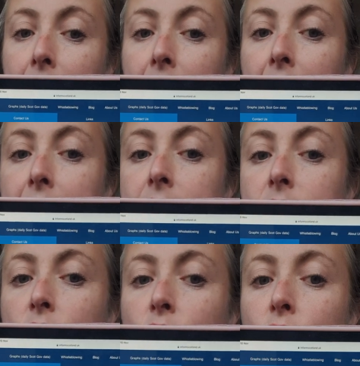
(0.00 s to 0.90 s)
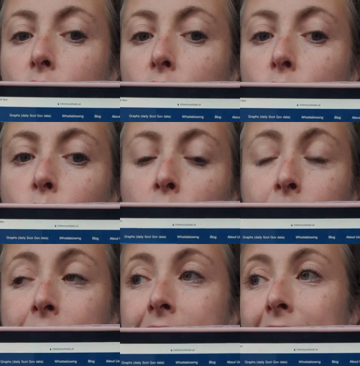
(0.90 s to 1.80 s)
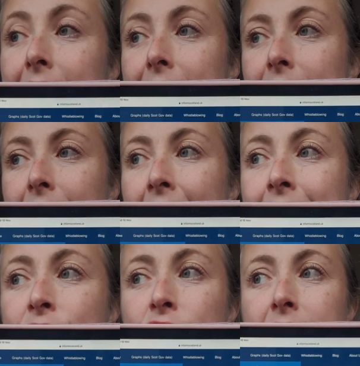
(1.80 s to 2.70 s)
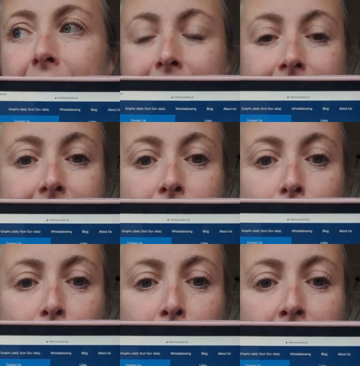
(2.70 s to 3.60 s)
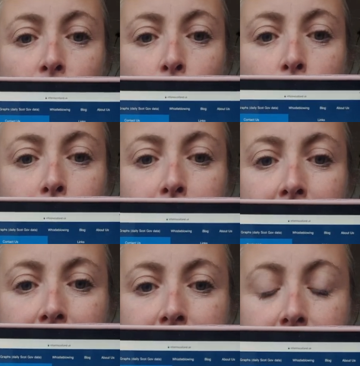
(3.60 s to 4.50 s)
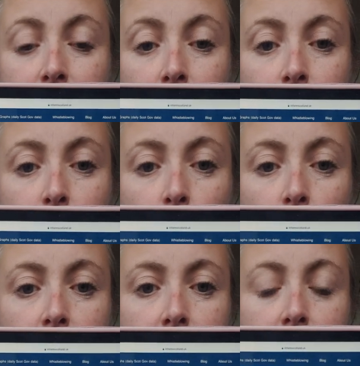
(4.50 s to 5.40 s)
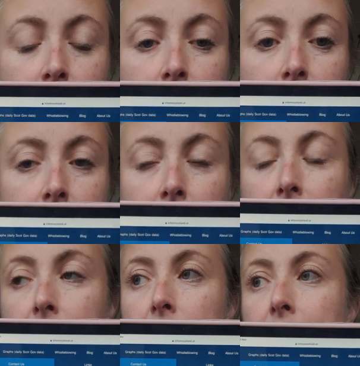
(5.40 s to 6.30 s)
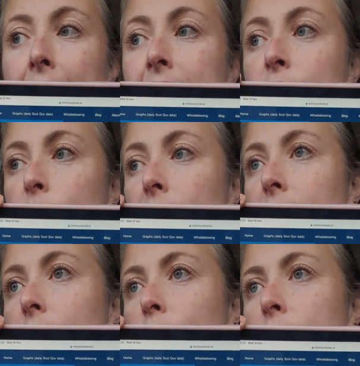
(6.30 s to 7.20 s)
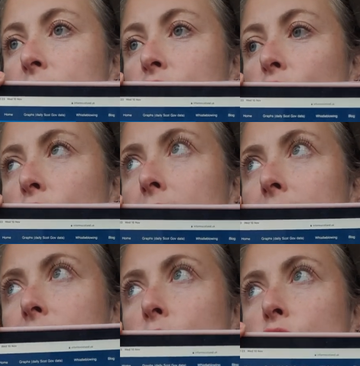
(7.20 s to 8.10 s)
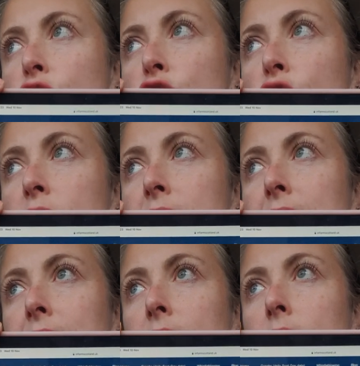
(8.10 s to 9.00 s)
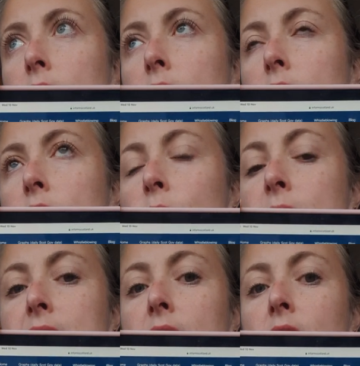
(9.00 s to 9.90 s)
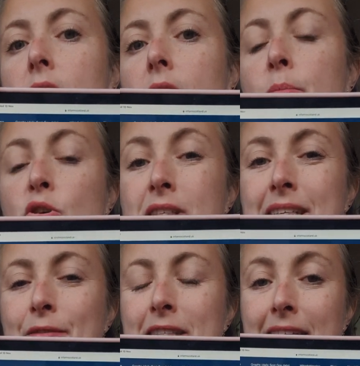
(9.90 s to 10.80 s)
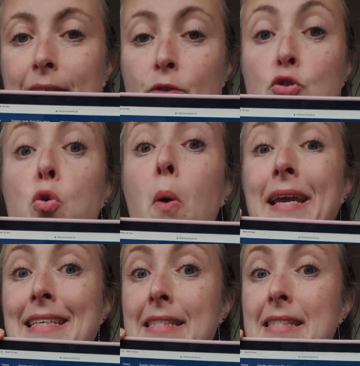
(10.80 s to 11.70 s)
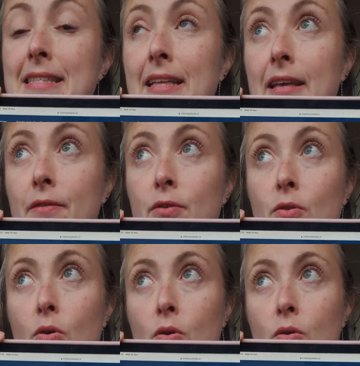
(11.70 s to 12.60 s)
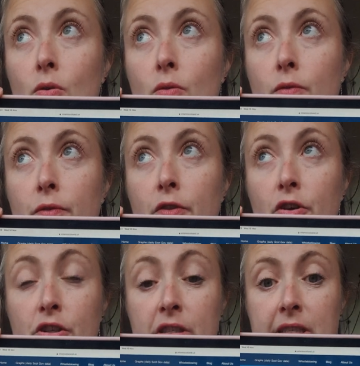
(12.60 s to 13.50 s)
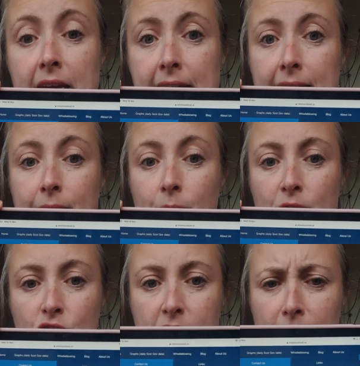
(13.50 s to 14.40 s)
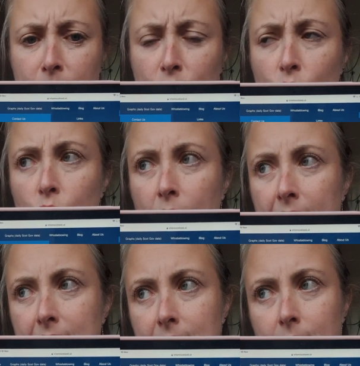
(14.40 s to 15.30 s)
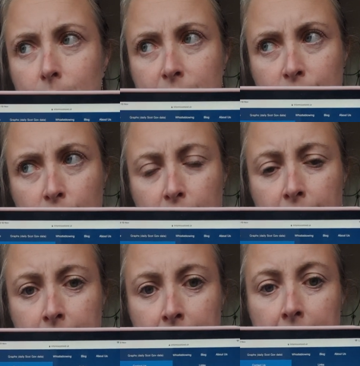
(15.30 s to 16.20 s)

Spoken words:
And what you're seeing laterally is this big old mess here of dots. Last week, we saw that on Tuesday, there was a positivity level twice the level of Thursday, which seems quite bizarre.